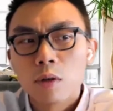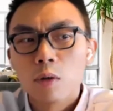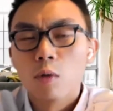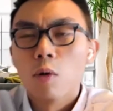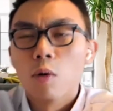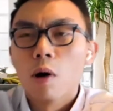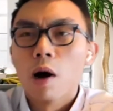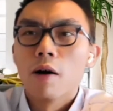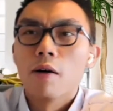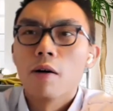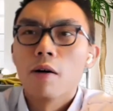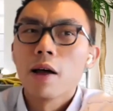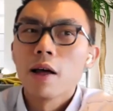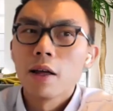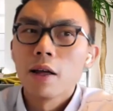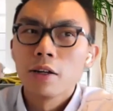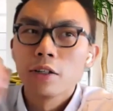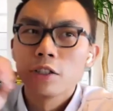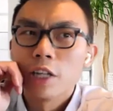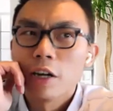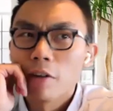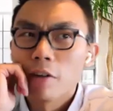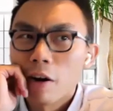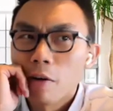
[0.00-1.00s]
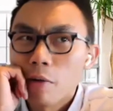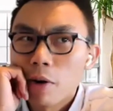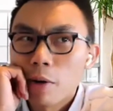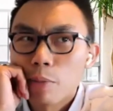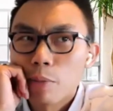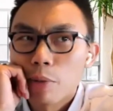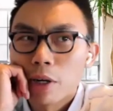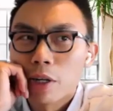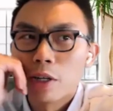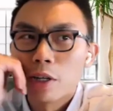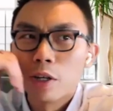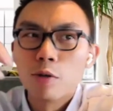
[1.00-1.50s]
Wow. And Sherri, I want to
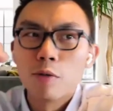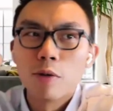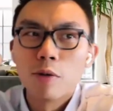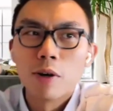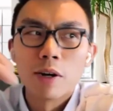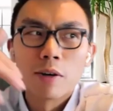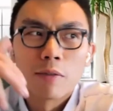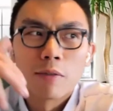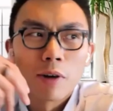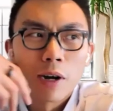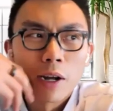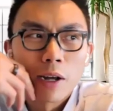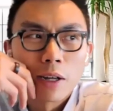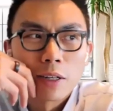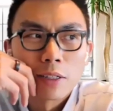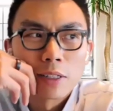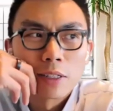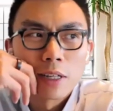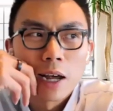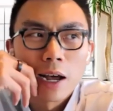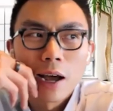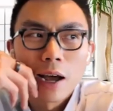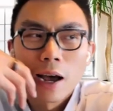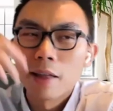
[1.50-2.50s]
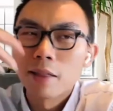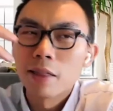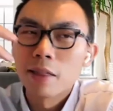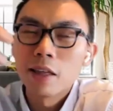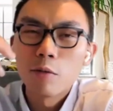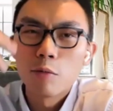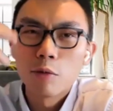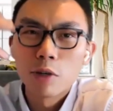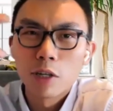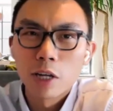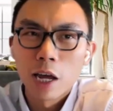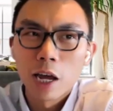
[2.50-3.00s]
bring you in, right? Because I think
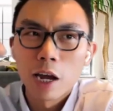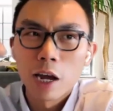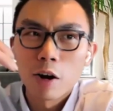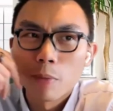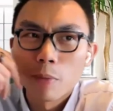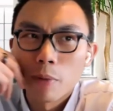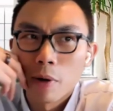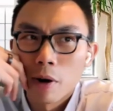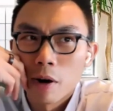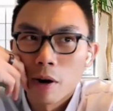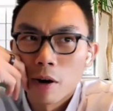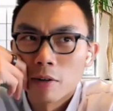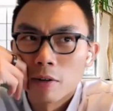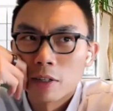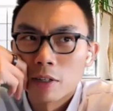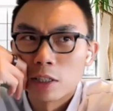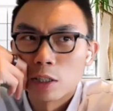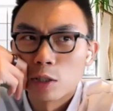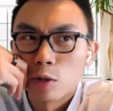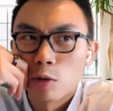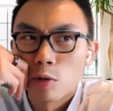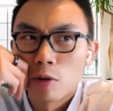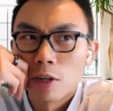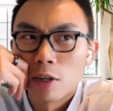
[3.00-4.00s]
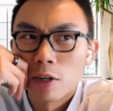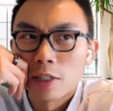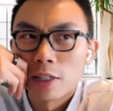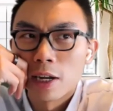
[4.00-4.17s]
we hear about all these stories.